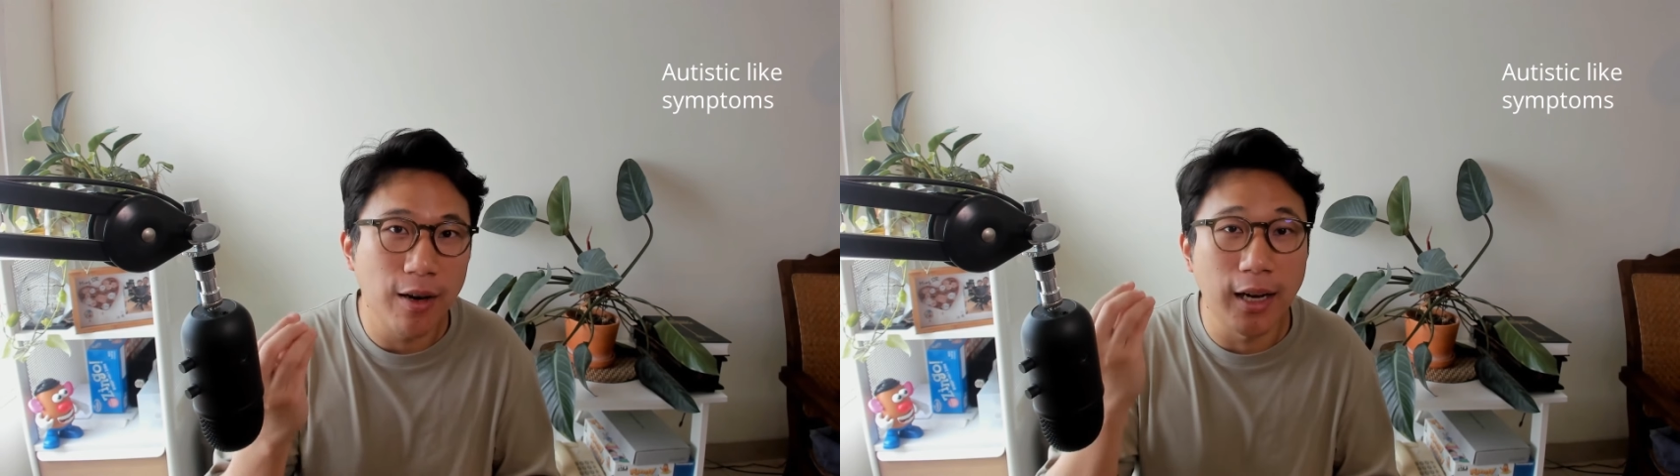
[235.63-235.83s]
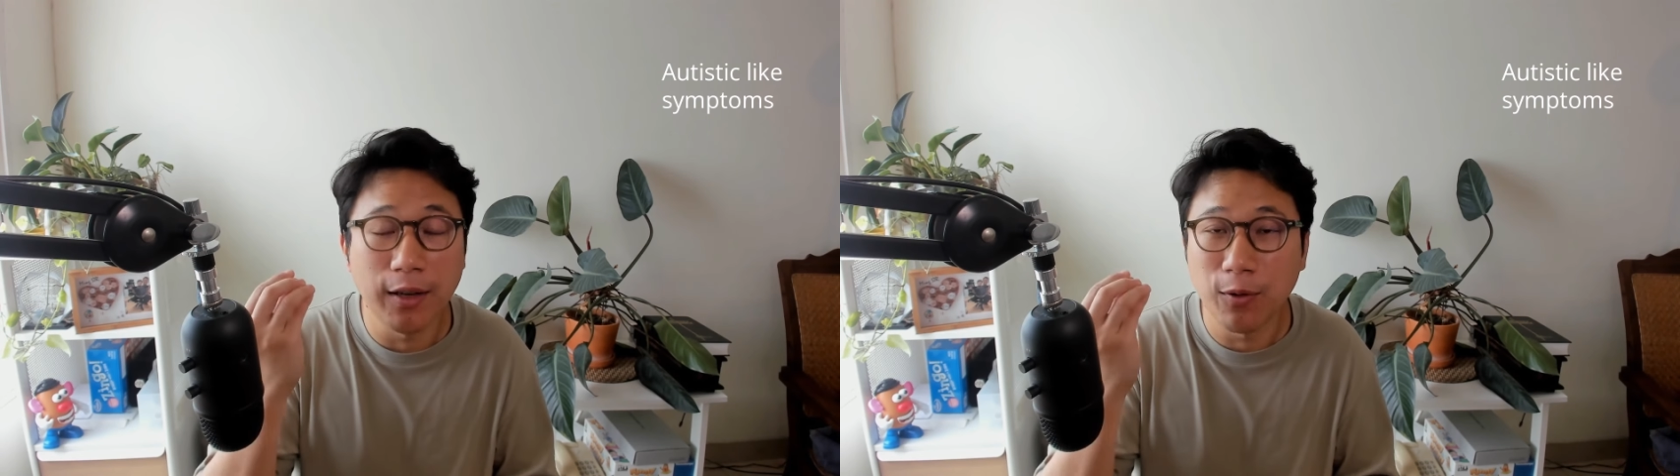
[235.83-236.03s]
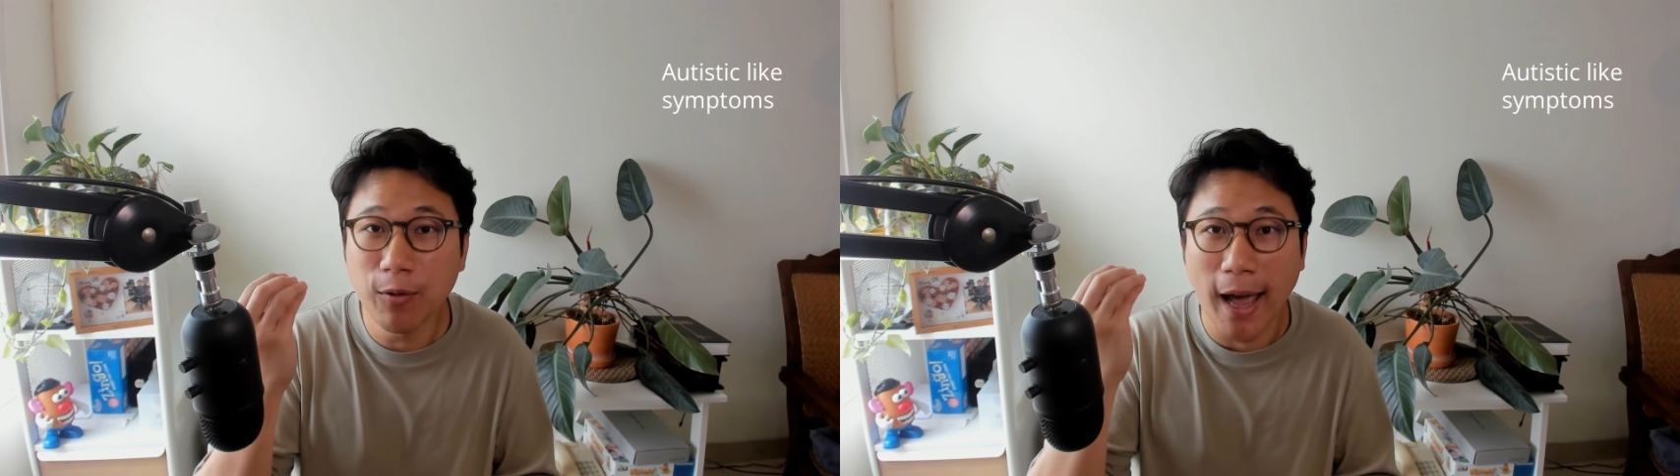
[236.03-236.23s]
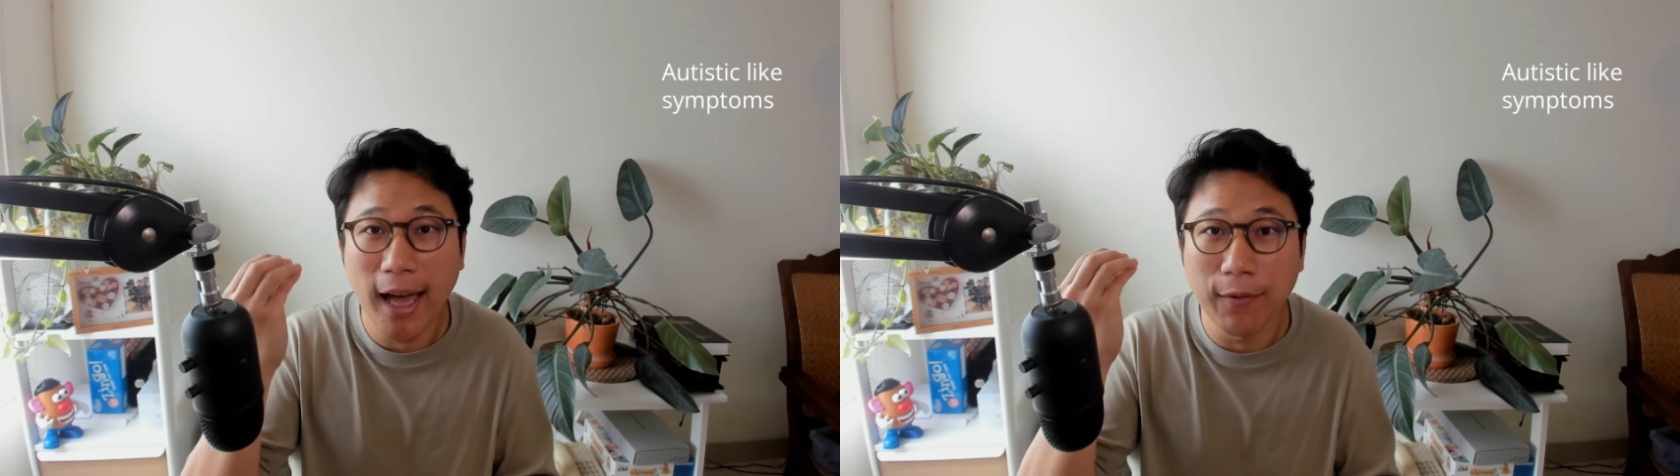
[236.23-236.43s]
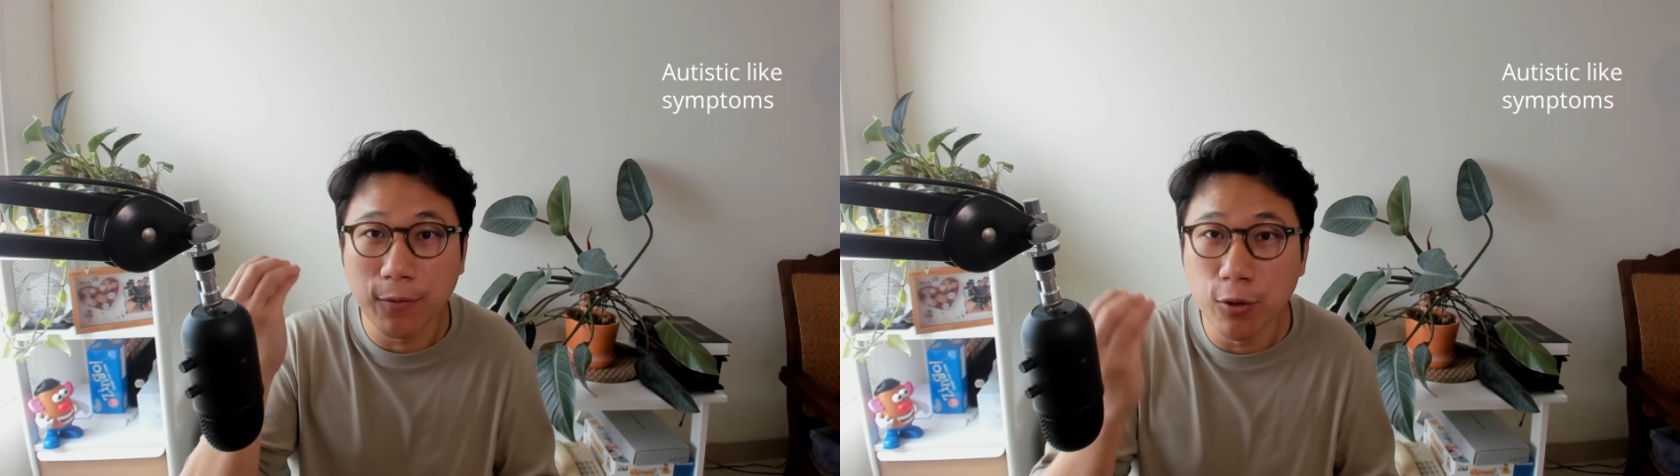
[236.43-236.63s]
And if you've had a
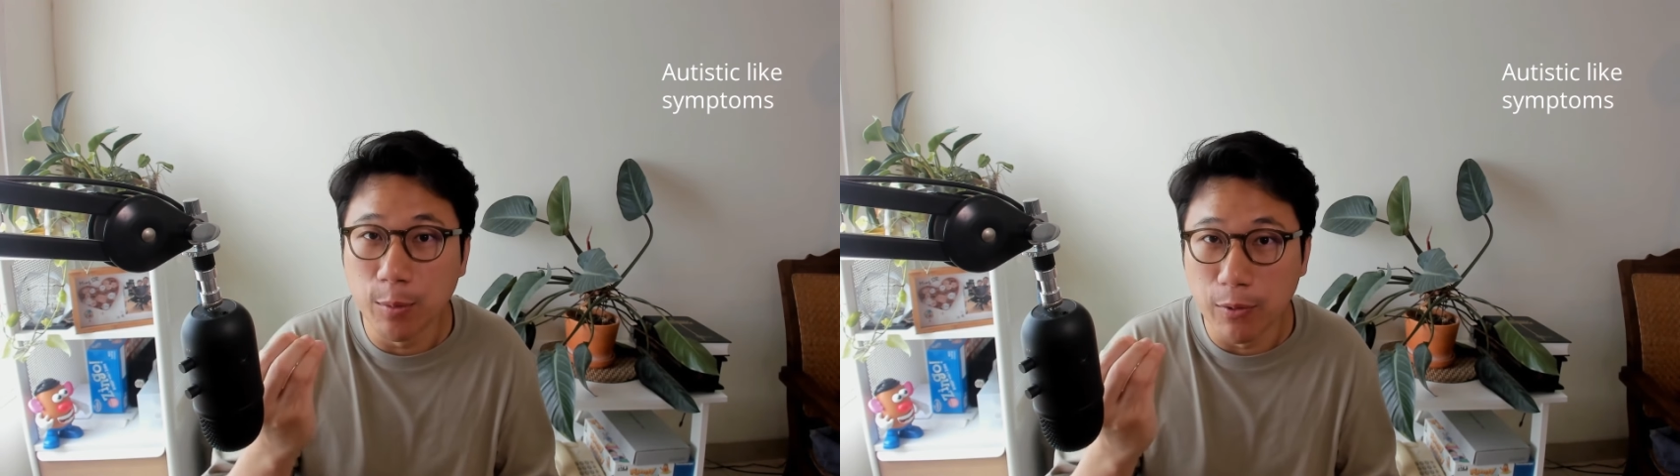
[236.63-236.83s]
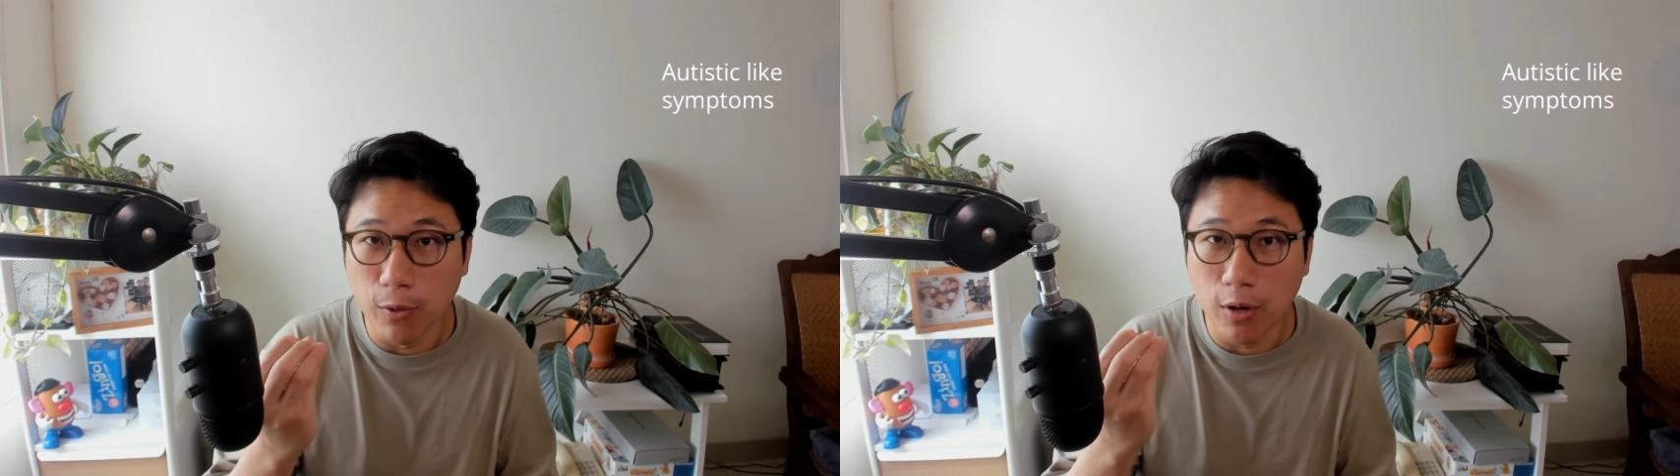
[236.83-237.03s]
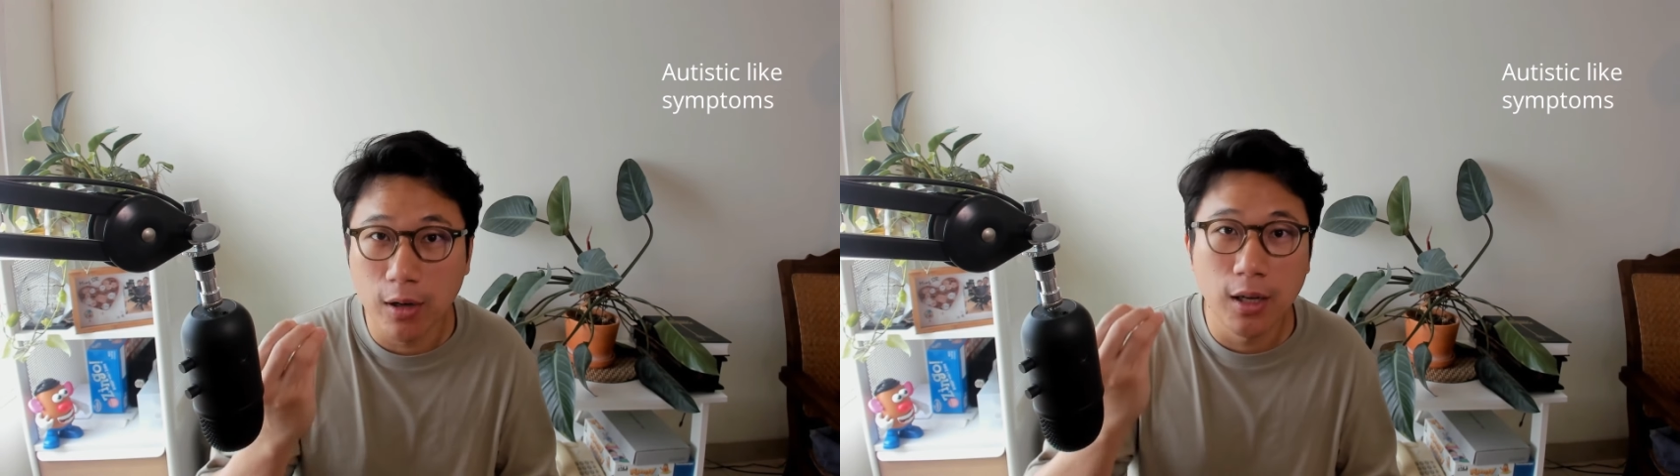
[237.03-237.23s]
flu before,